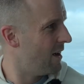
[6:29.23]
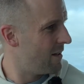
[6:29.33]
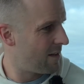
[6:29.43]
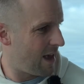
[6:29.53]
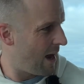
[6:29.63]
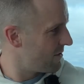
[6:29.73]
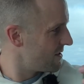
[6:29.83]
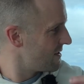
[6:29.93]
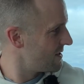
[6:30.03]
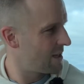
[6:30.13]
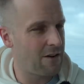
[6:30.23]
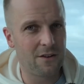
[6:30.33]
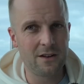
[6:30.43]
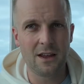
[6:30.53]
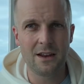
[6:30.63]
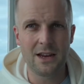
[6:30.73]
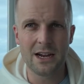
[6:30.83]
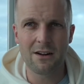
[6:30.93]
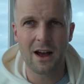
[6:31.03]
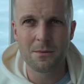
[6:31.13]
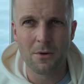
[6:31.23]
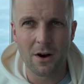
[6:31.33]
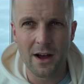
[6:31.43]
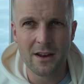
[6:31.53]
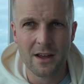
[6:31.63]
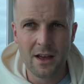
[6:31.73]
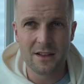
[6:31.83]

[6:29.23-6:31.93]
the couches and stuff in here aren't mine,